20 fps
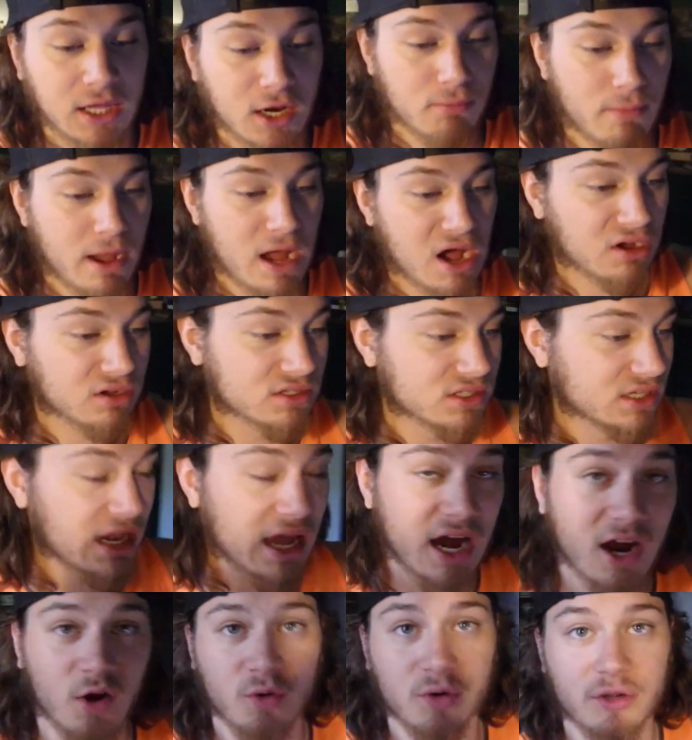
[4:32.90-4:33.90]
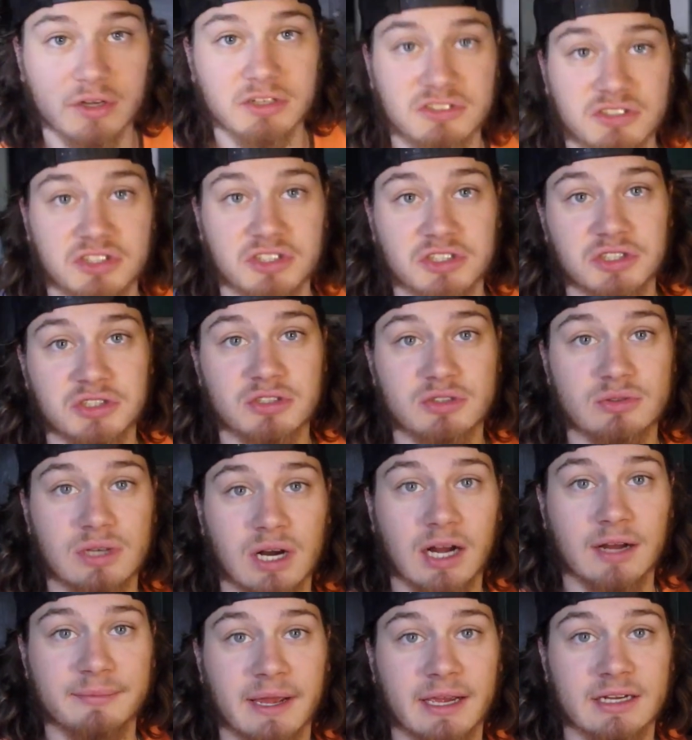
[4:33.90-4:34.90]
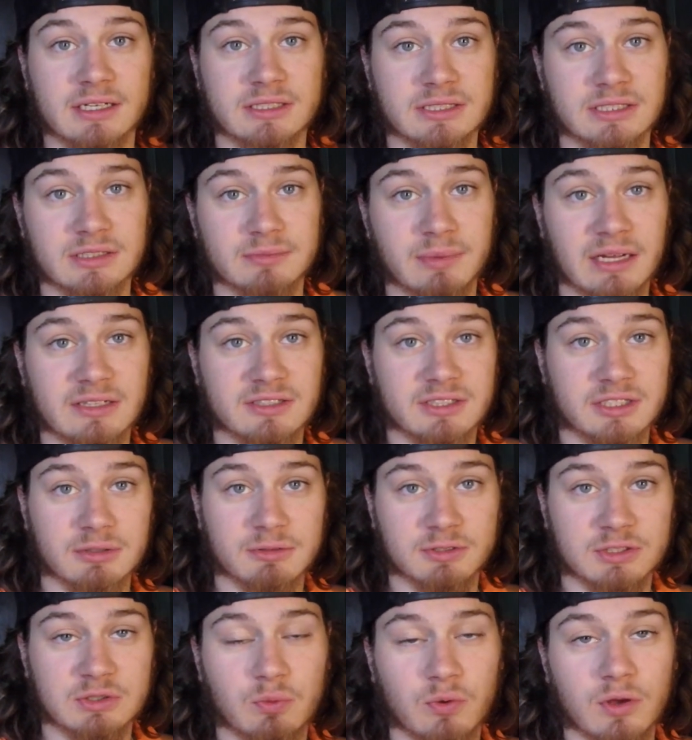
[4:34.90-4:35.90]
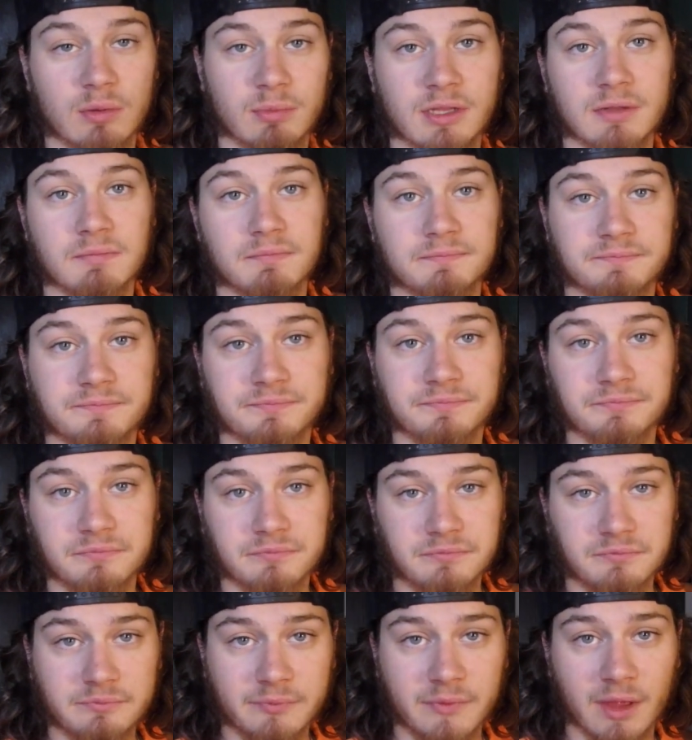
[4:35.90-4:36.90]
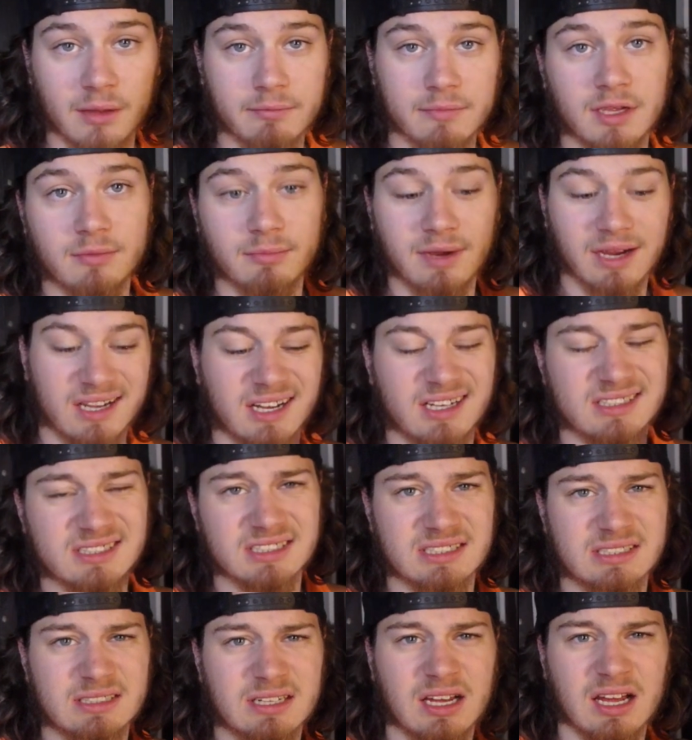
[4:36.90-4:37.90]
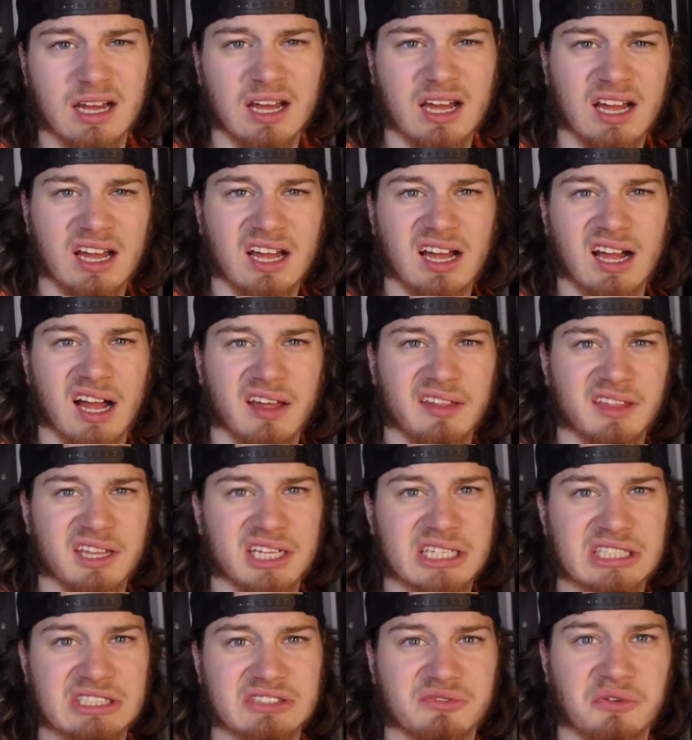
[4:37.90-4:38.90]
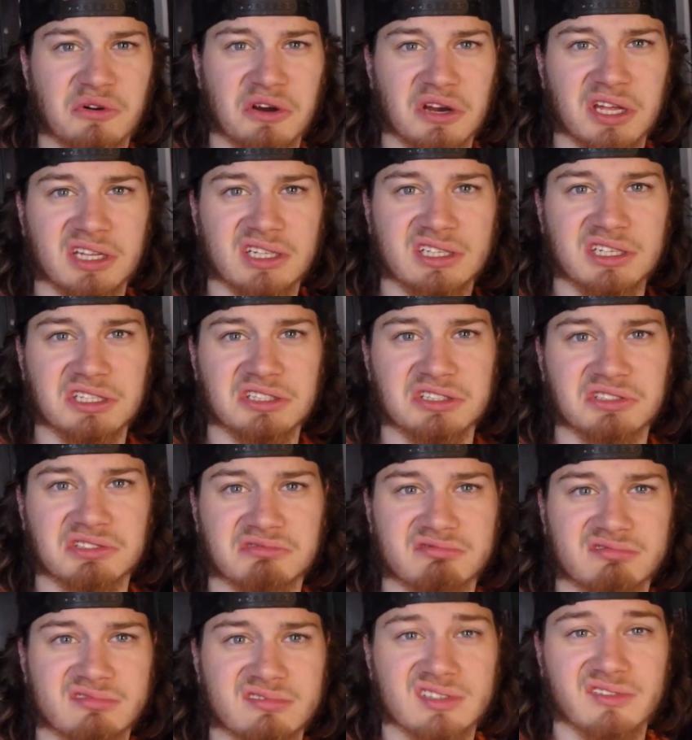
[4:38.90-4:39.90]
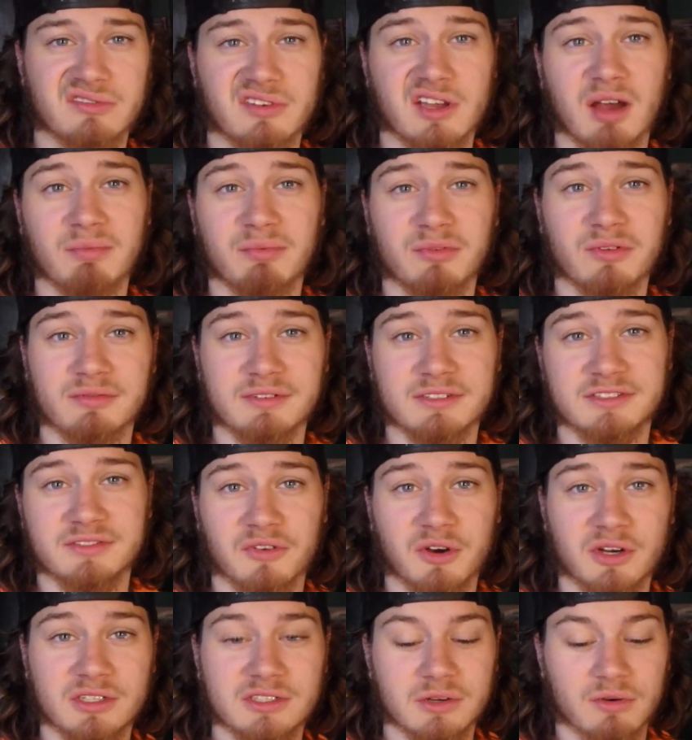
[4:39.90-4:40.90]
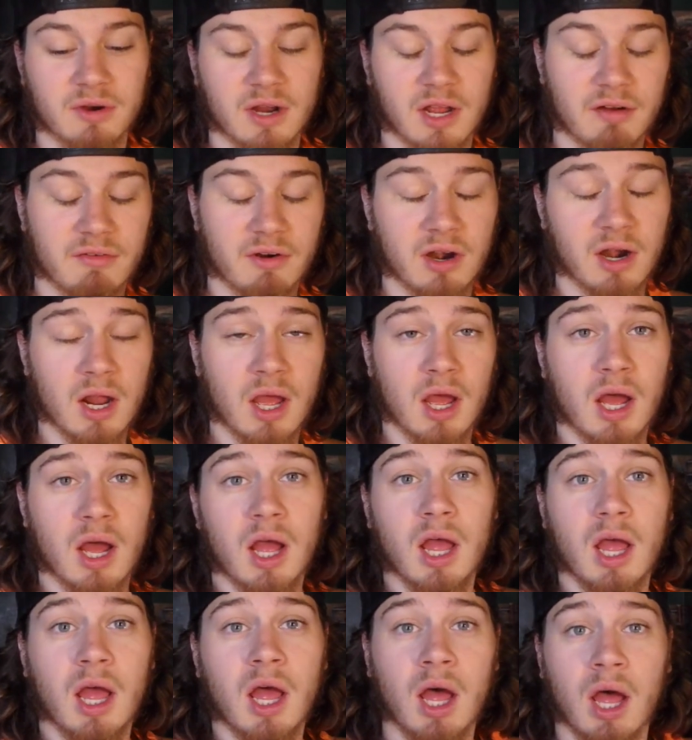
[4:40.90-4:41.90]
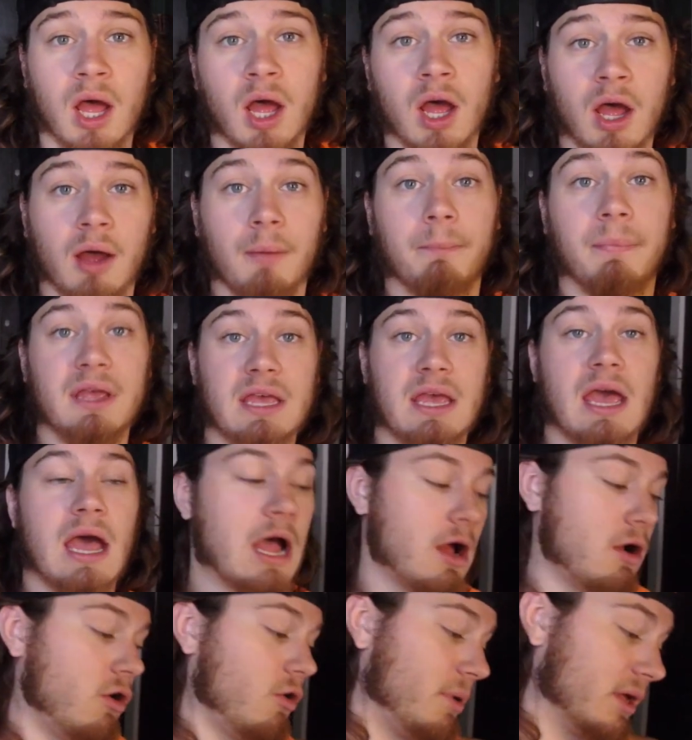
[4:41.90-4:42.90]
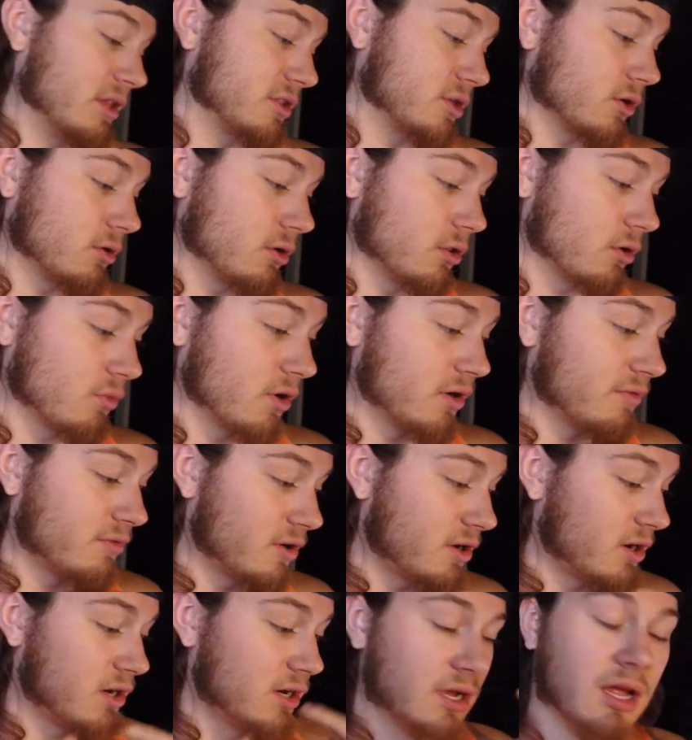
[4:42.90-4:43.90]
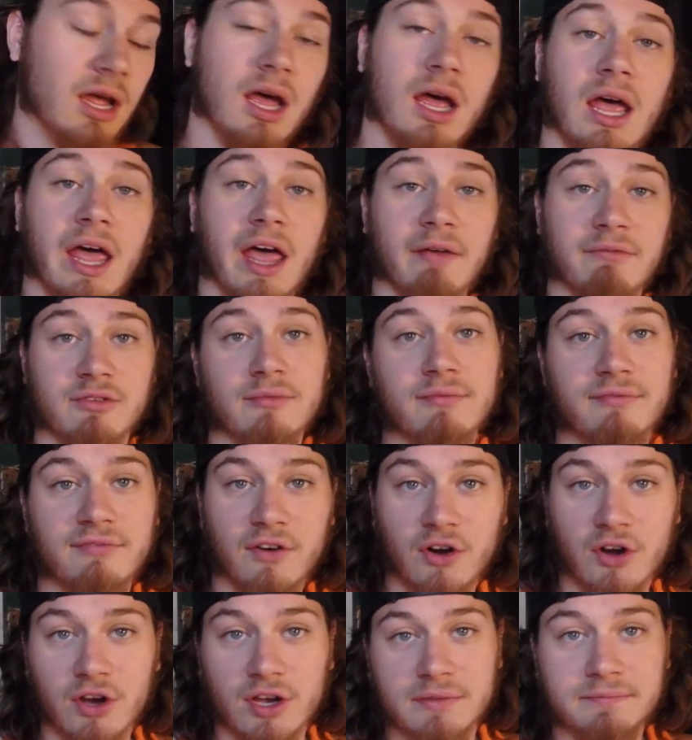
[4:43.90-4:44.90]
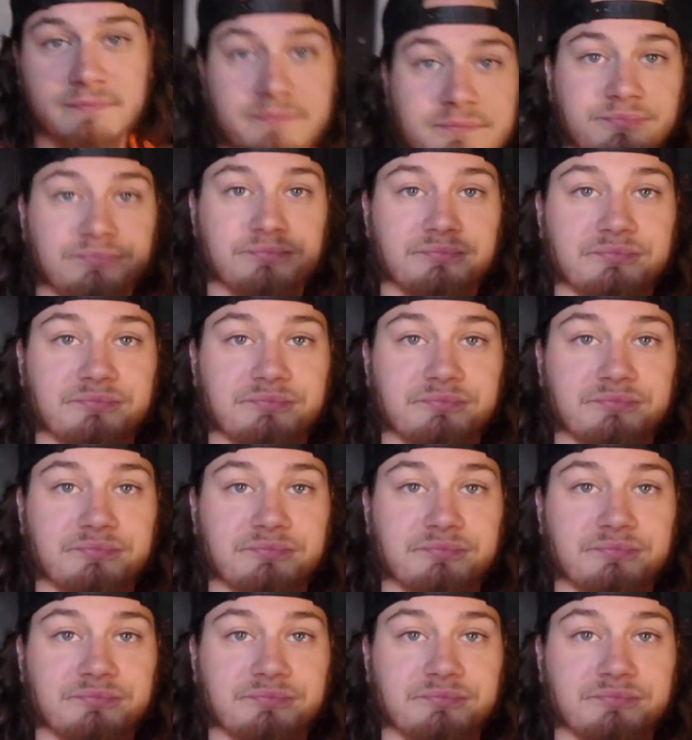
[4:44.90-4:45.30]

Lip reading: About an hour or two, I'm actually about to go swimming. Me and my cousin, I think his friend, his couple of his friends or whatever. But yeah, we're about to go to the river, have some fun.